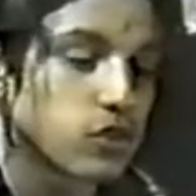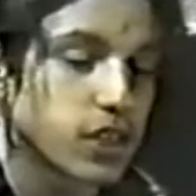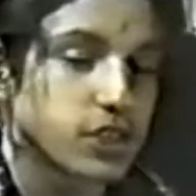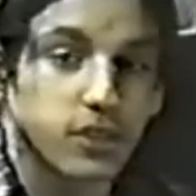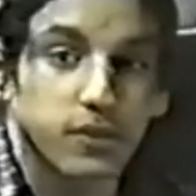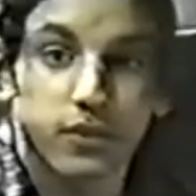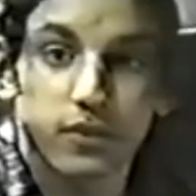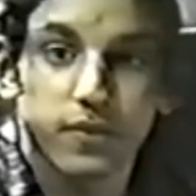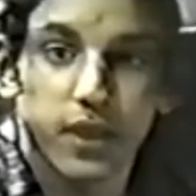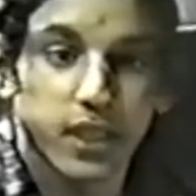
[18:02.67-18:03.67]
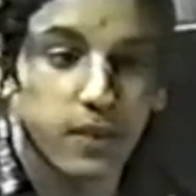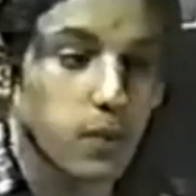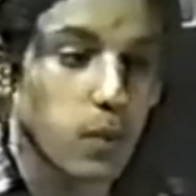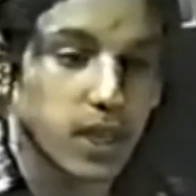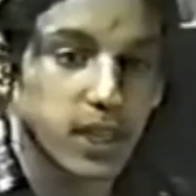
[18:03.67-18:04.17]
250
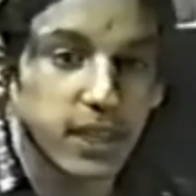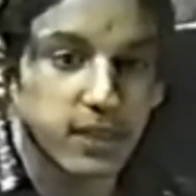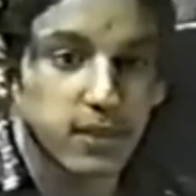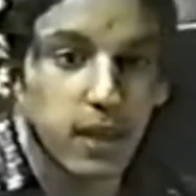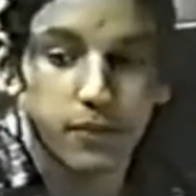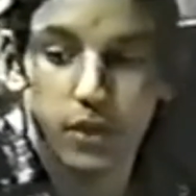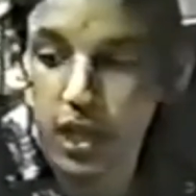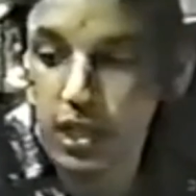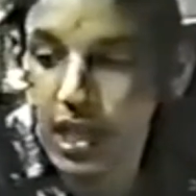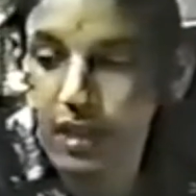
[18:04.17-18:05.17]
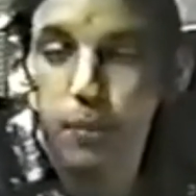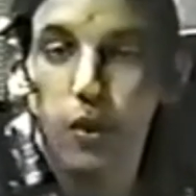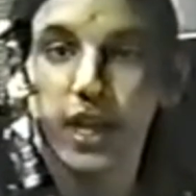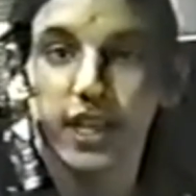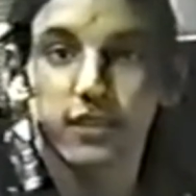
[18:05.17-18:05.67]
for one of these. If you get a leg
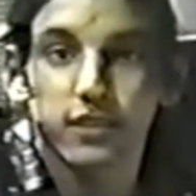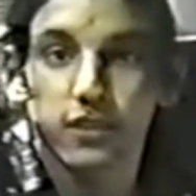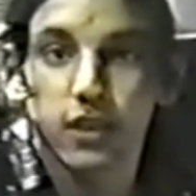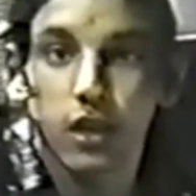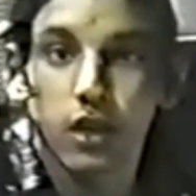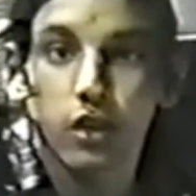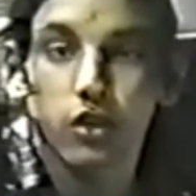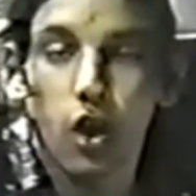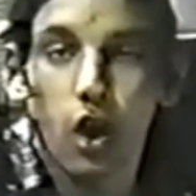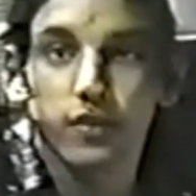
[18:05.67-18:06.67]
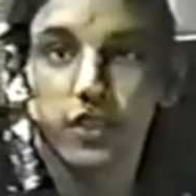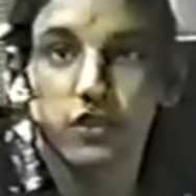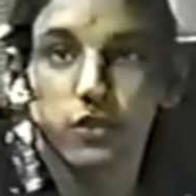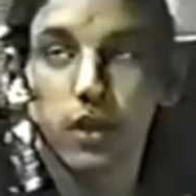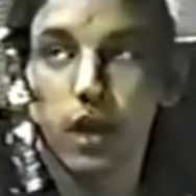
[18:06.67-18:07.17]
bone and it's carved
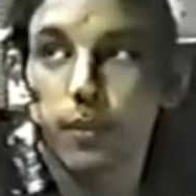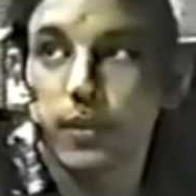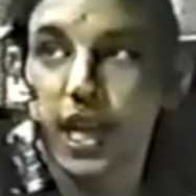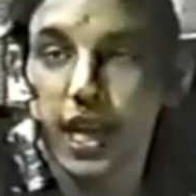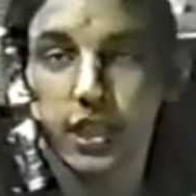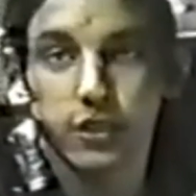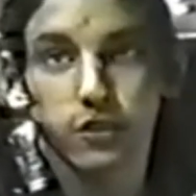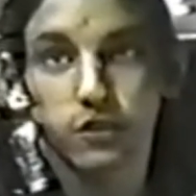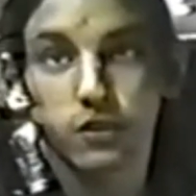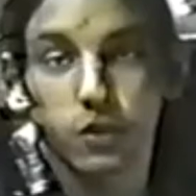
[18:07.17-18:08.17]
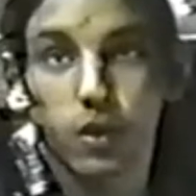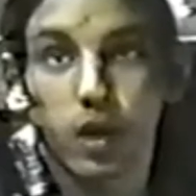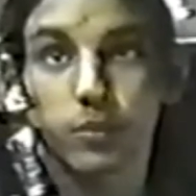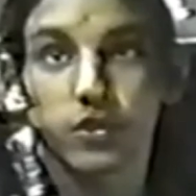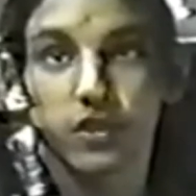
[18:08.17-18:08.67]
into a necklace
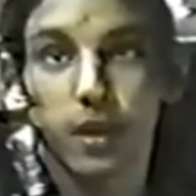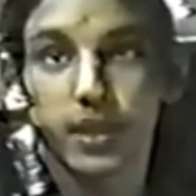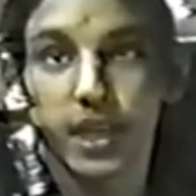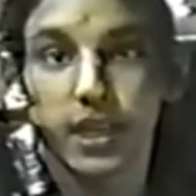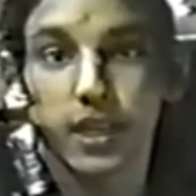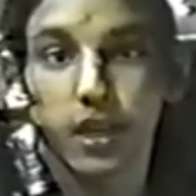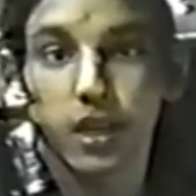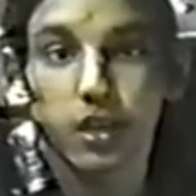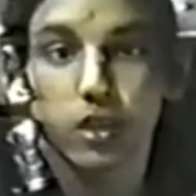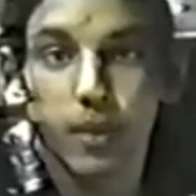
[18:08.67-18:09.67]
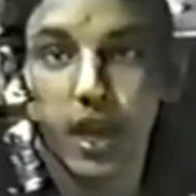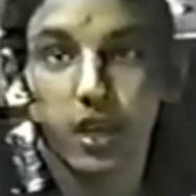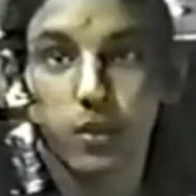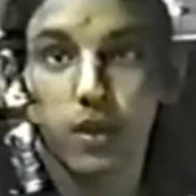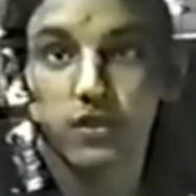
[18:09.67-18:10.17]
or something, you might
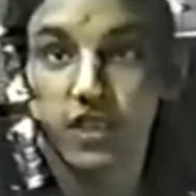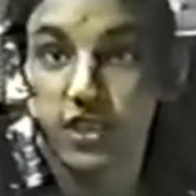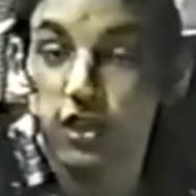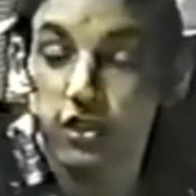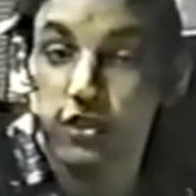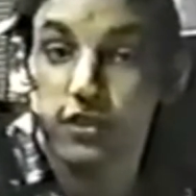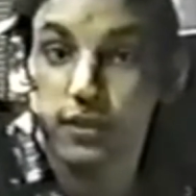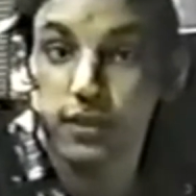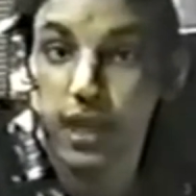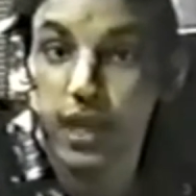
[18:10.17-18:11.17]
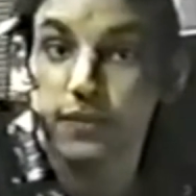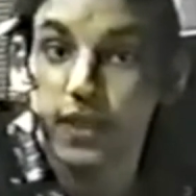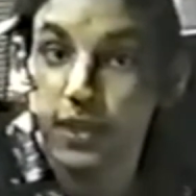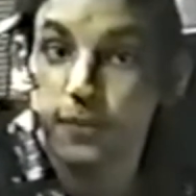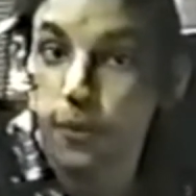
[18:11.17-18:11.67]
get around
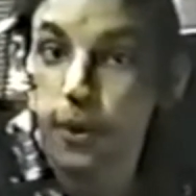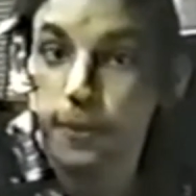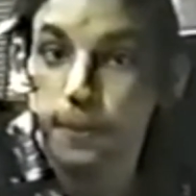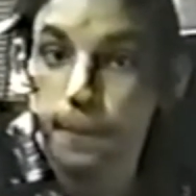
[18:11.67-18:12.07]
650 for it.